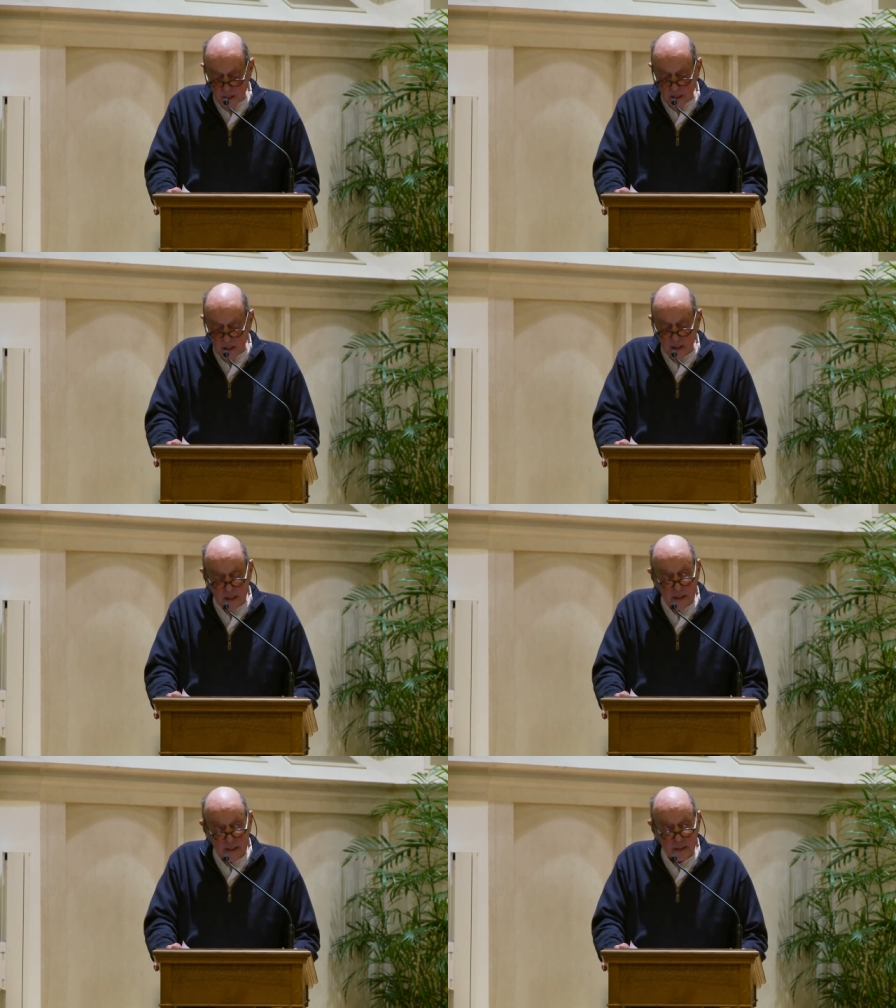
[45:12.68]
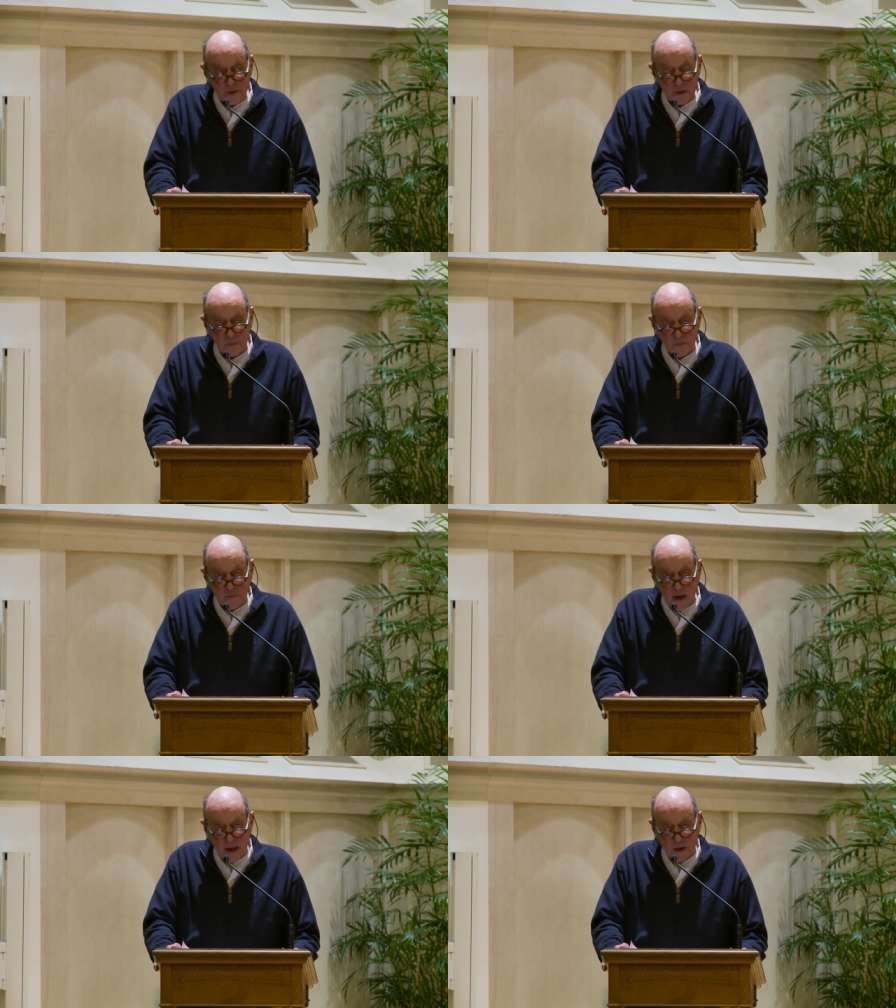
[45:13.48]
Uh, it is to
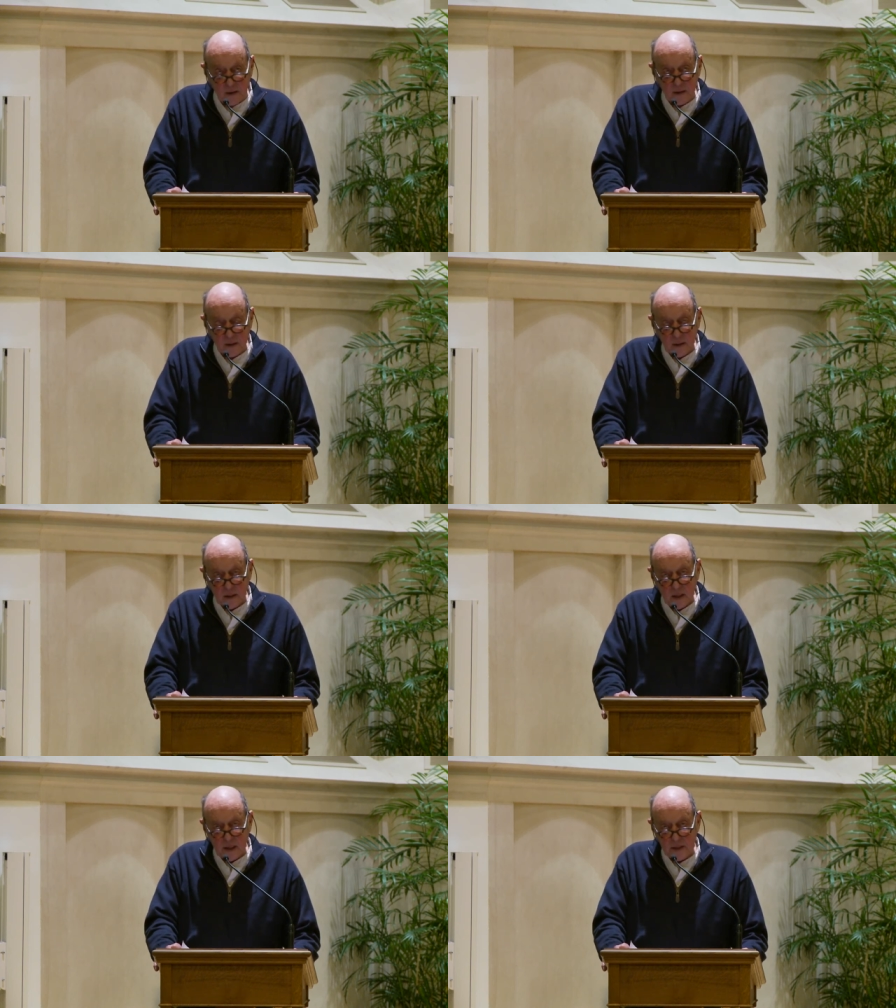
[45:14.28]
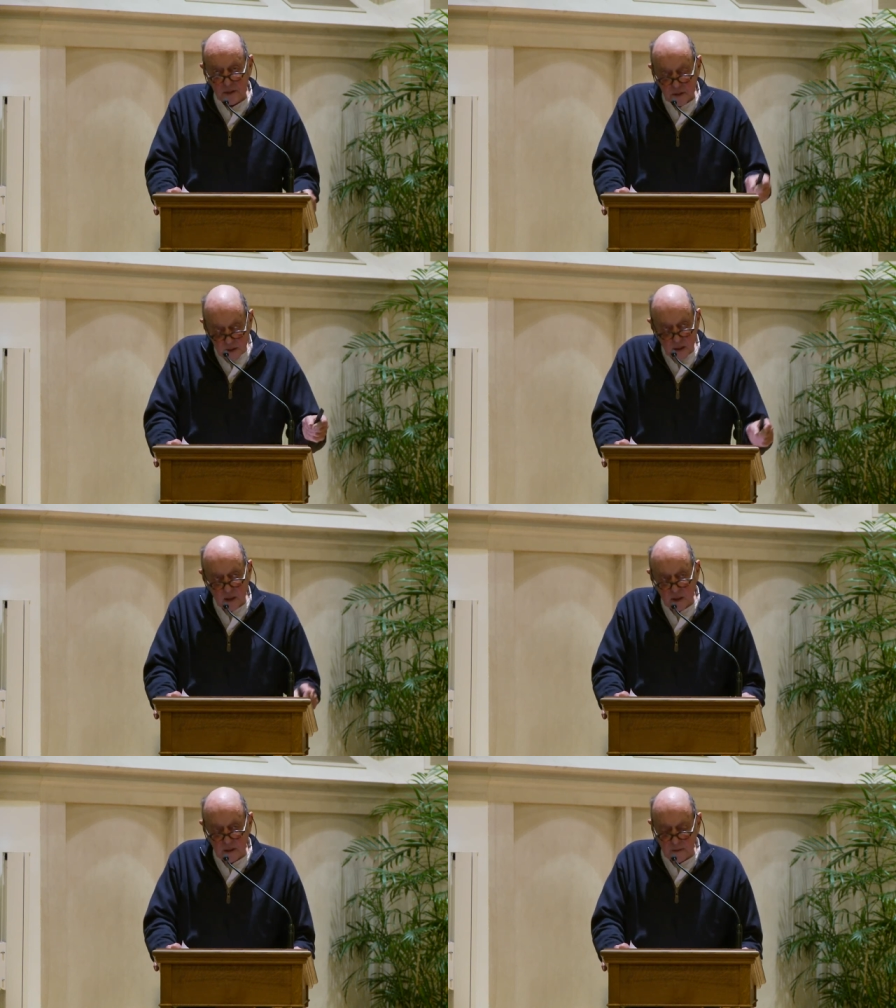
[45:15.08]
fire as
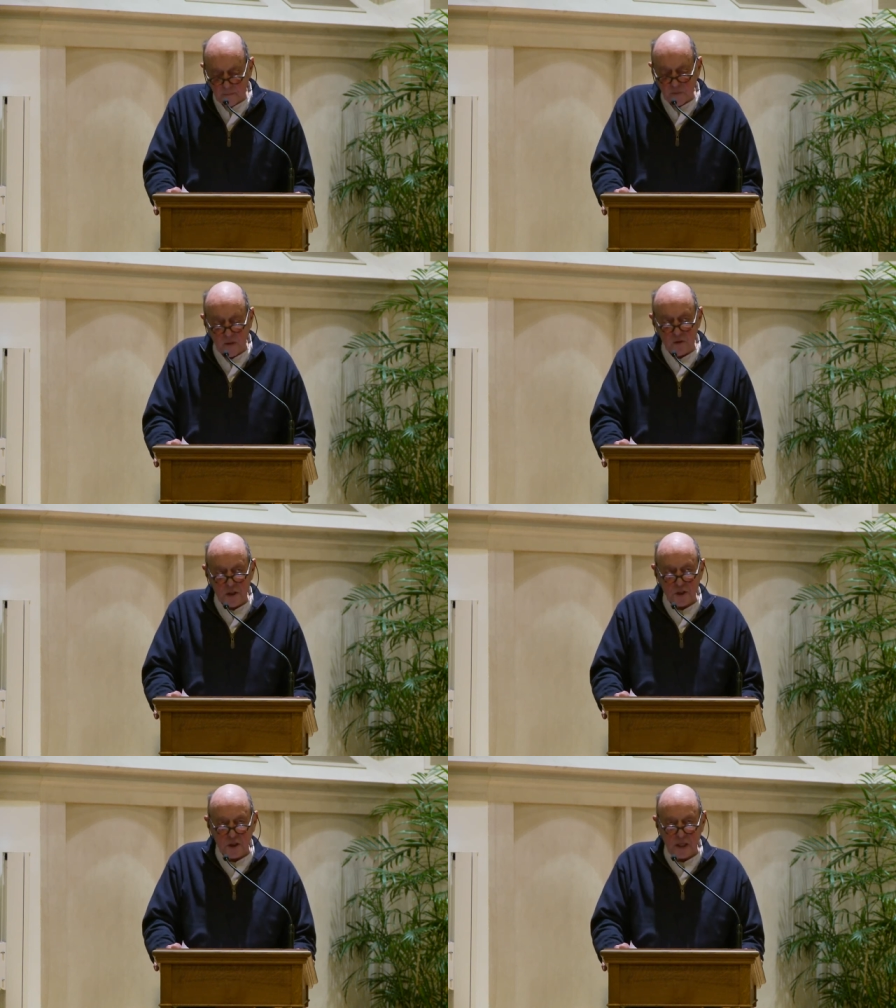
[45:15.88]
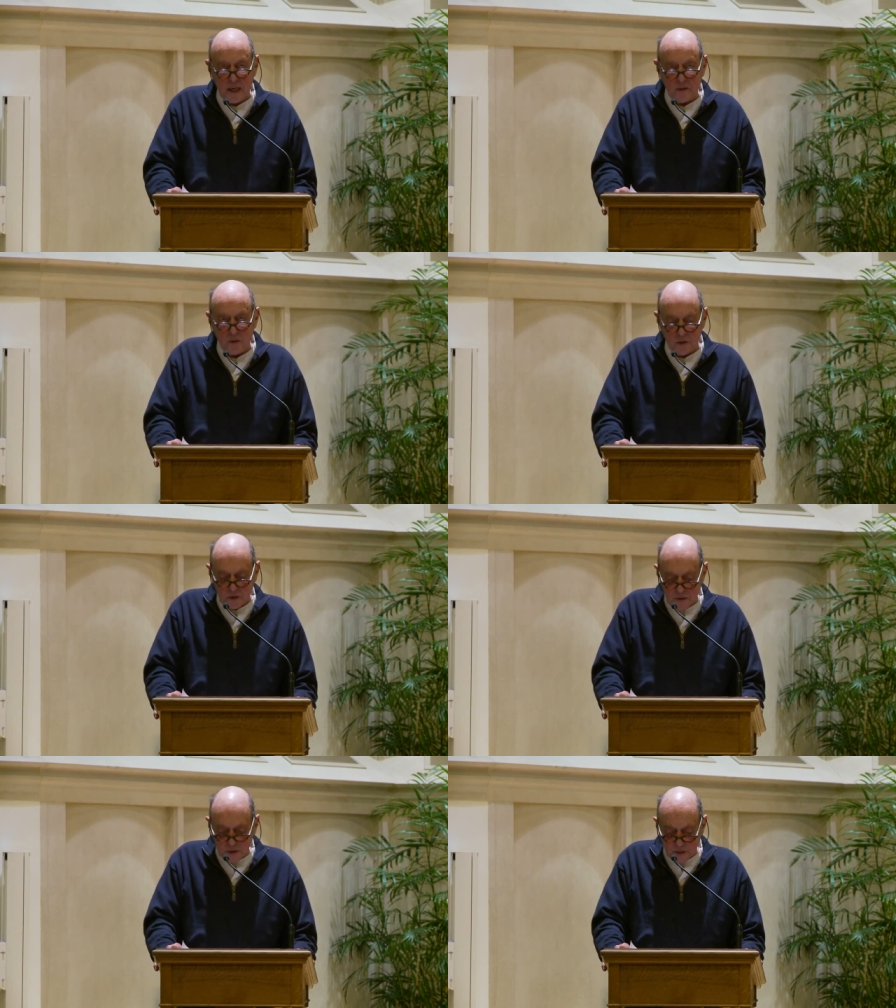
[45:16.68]
uh, flood recession
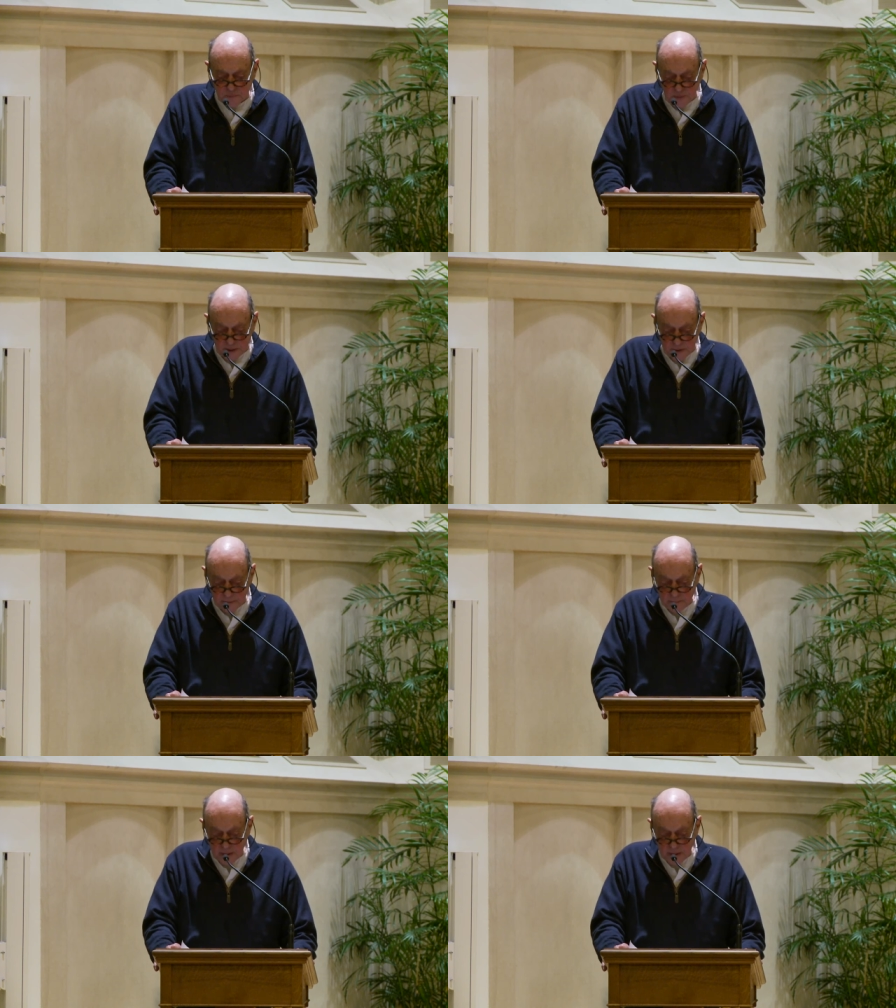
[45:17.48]
agriculture is to flood.